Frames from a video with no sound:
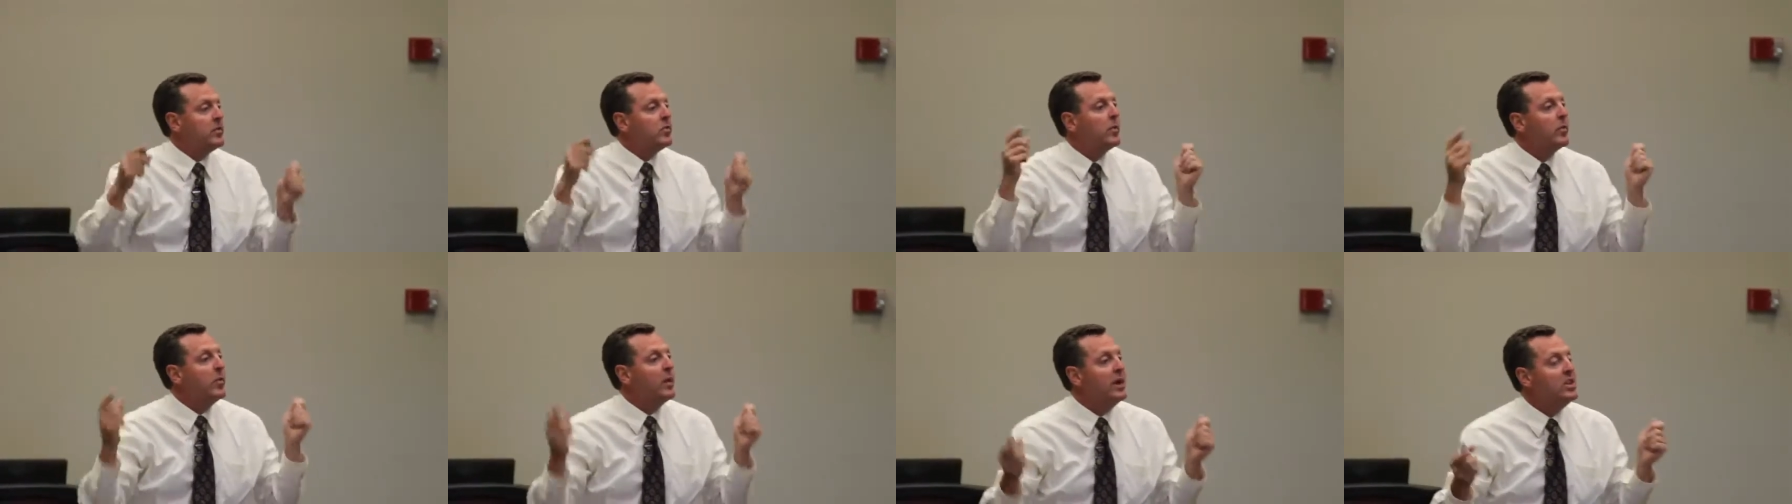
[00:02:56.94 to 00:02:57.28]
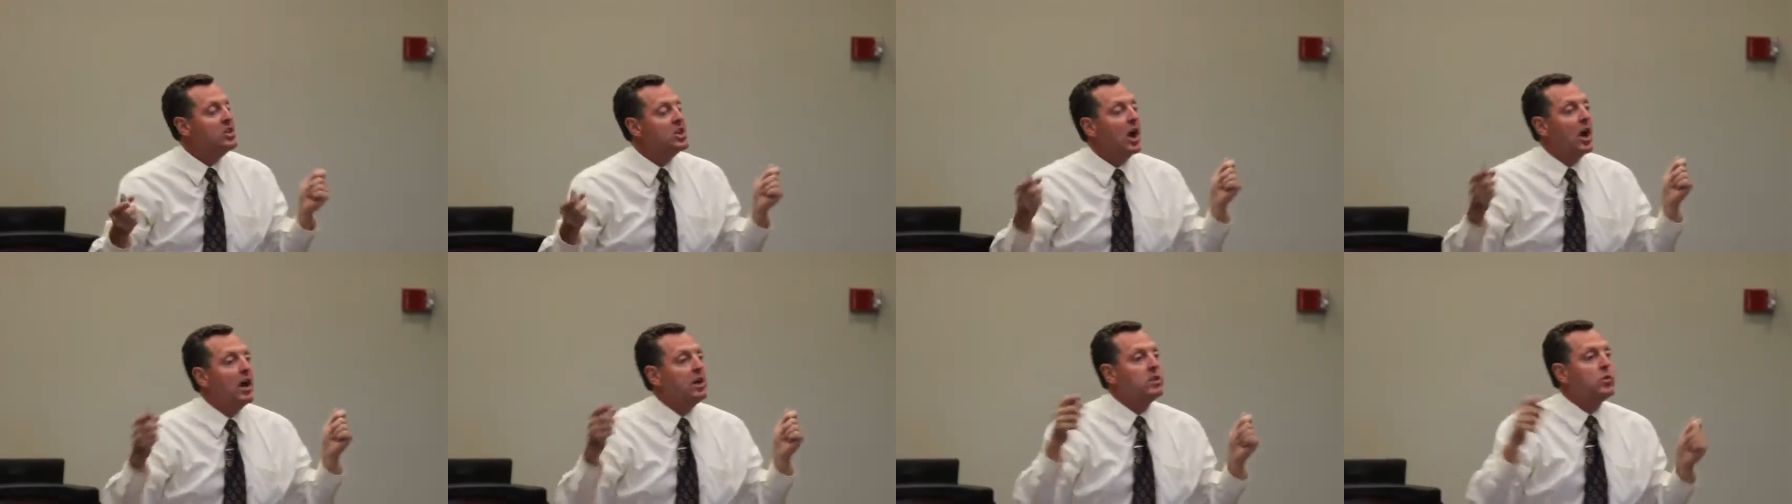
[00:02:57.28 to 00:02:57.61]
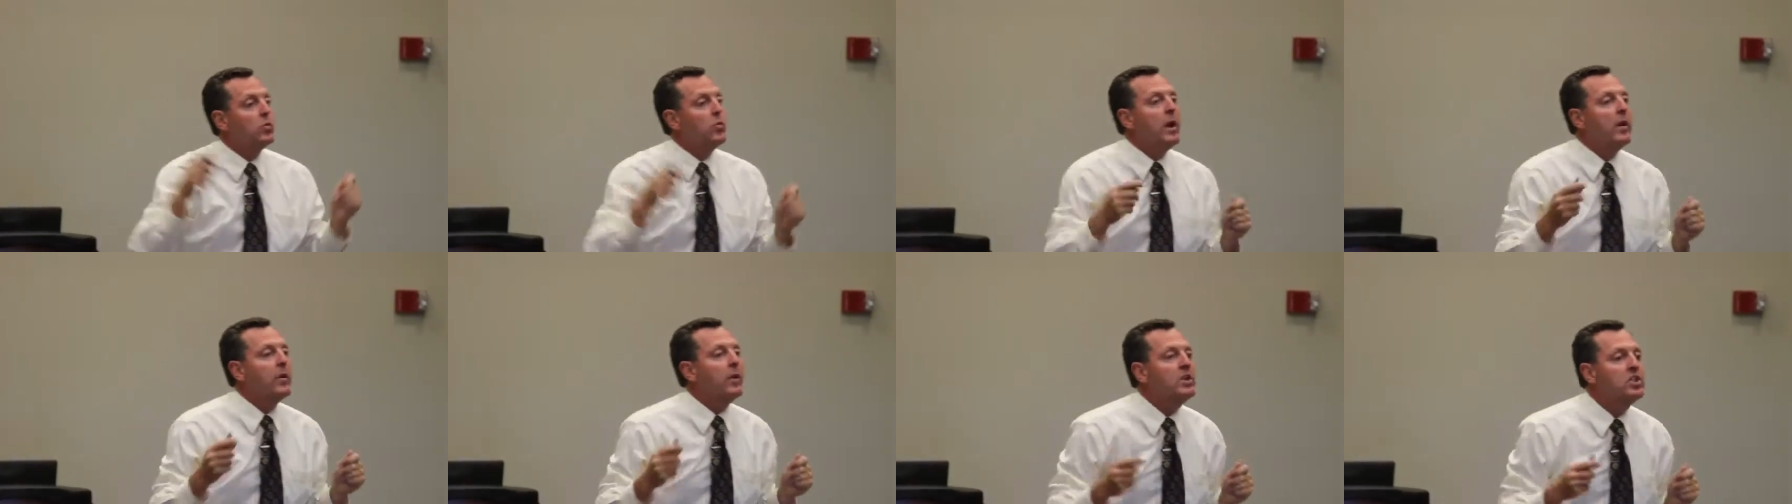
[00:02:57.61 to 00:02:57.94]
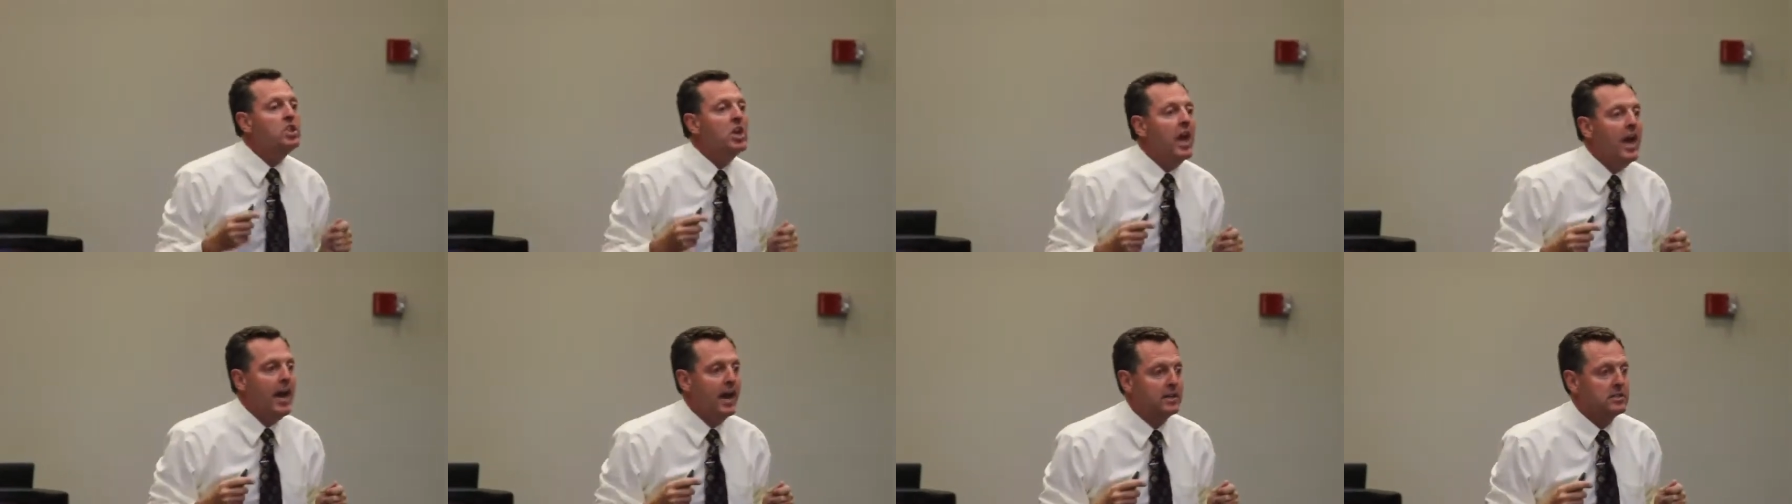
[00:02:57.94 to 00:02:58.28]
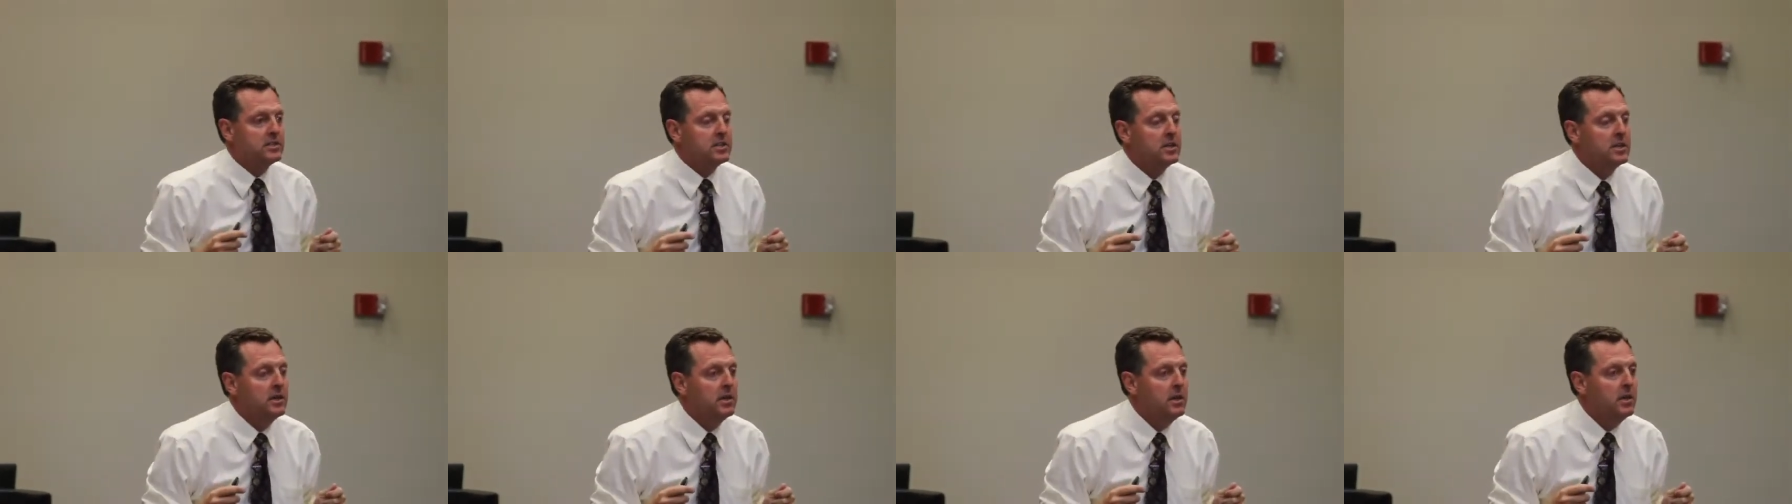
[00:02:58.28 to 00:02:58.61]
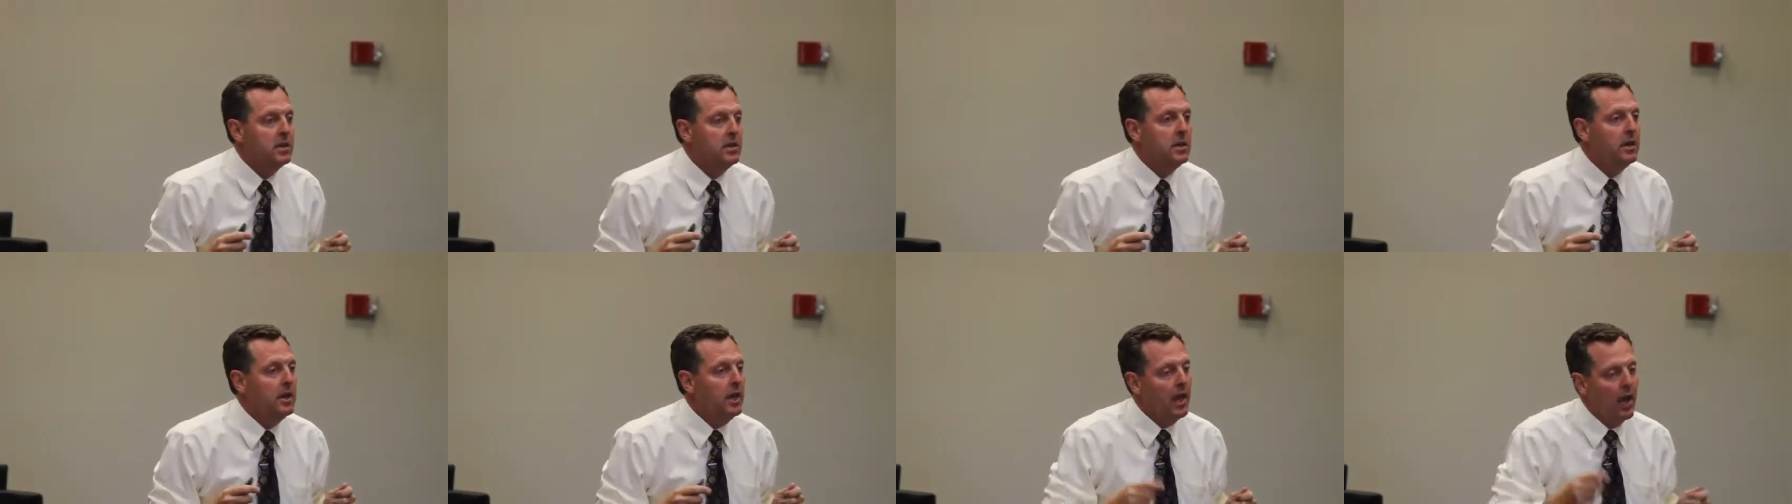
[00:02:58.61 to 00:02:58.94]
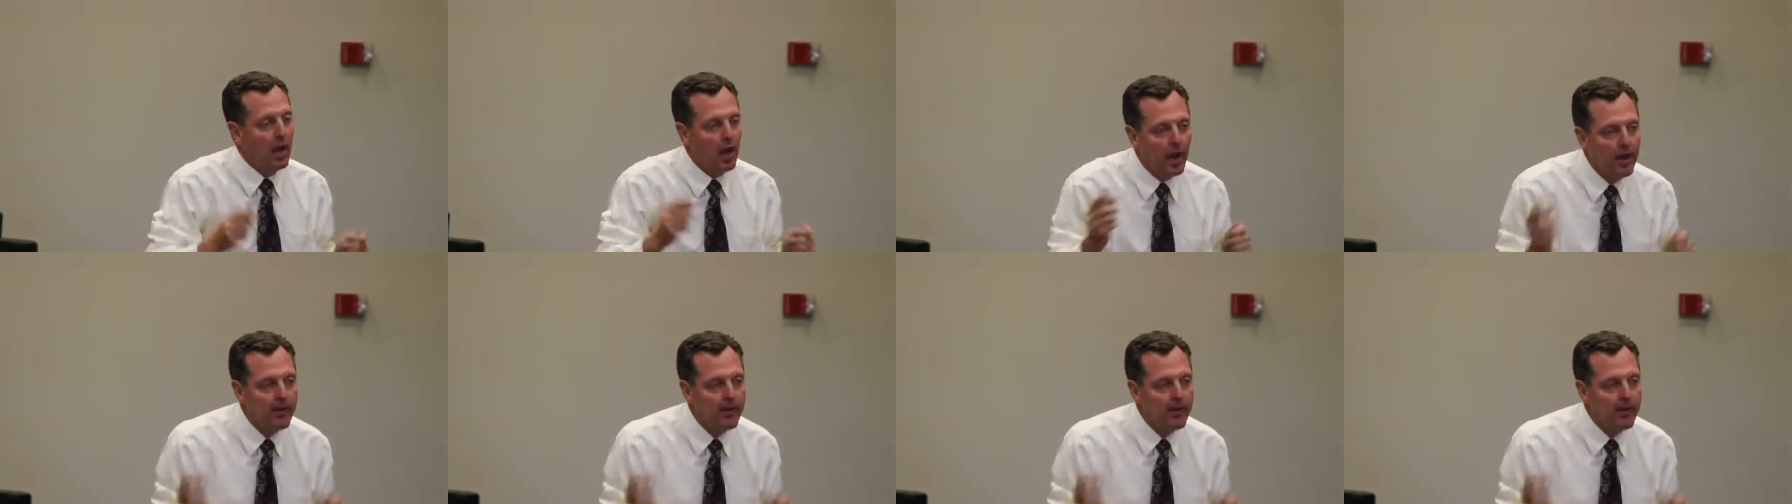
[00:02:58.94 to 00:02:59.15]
when we judge, we reject. It'll